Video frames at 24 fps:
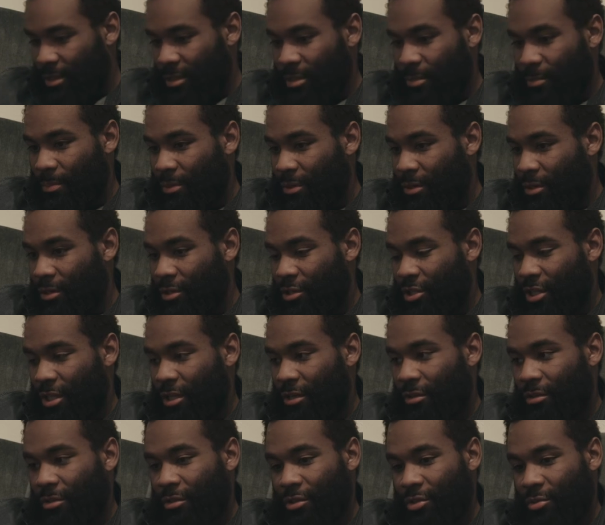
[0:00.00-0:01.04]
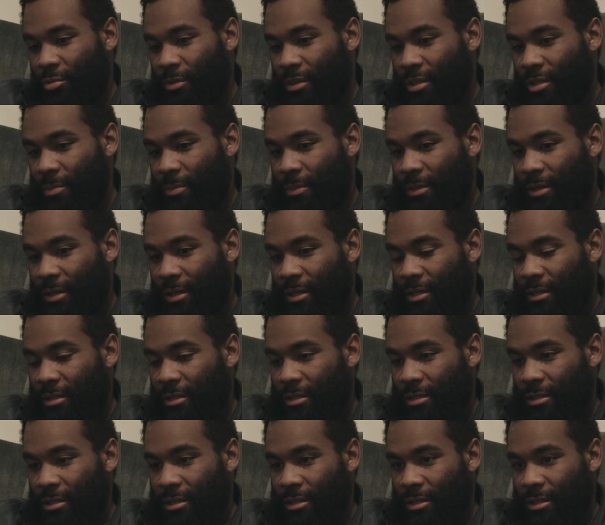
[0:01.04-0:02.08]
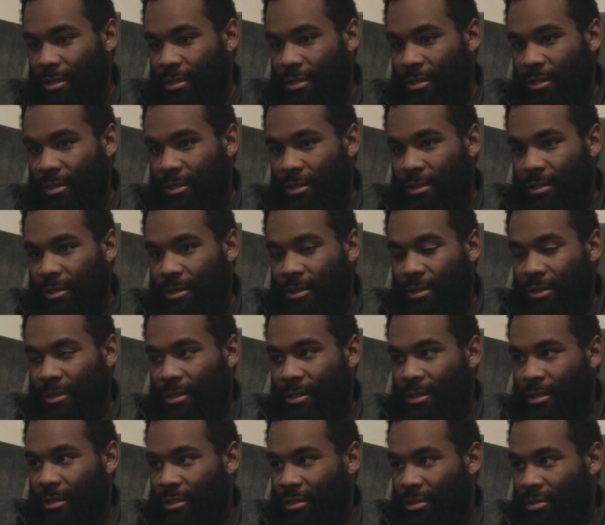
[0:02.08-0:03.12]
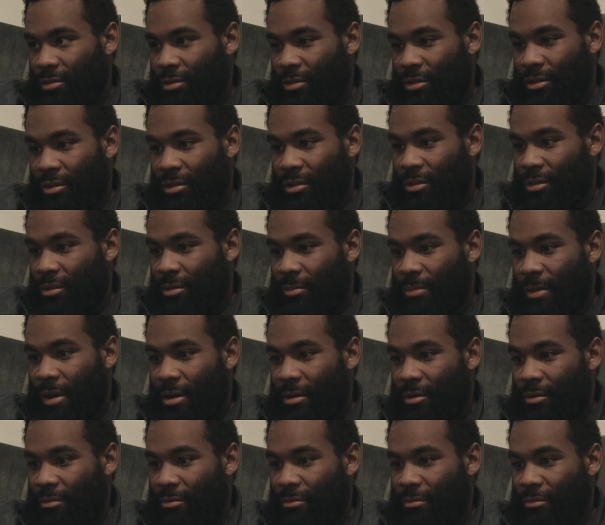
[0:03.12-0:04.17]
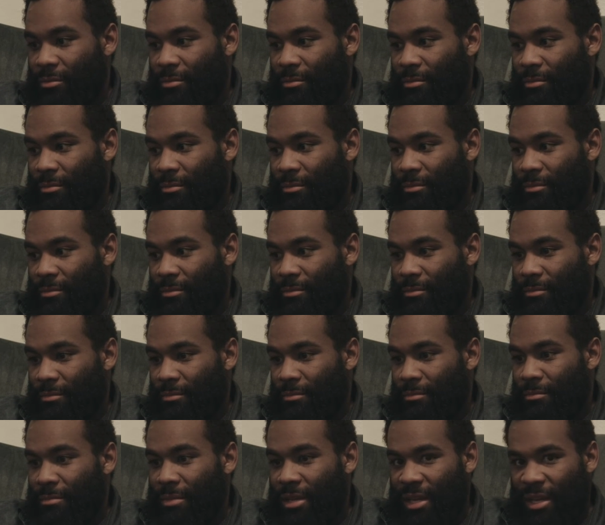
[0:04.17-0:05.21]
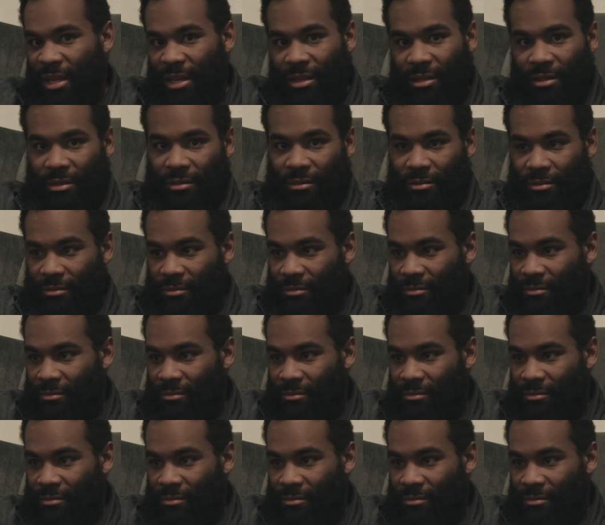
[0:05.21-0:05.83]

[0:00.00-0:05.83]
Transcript: is to put our childish ways behind us. It's no longer about me.